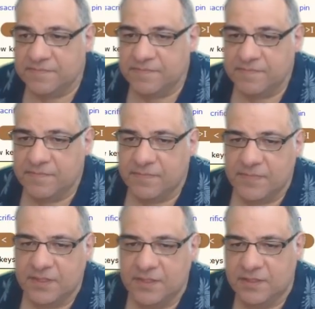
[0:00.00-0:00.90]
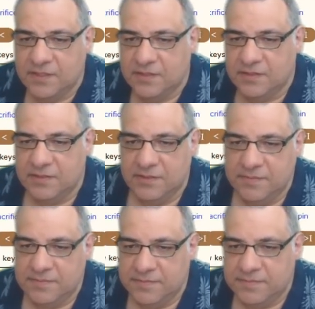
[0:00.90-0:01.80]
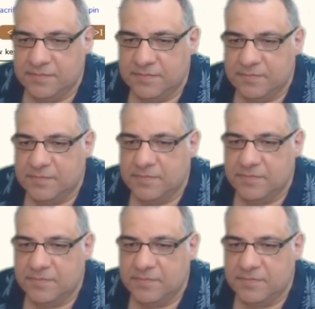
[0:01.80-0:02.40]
Nothing is said.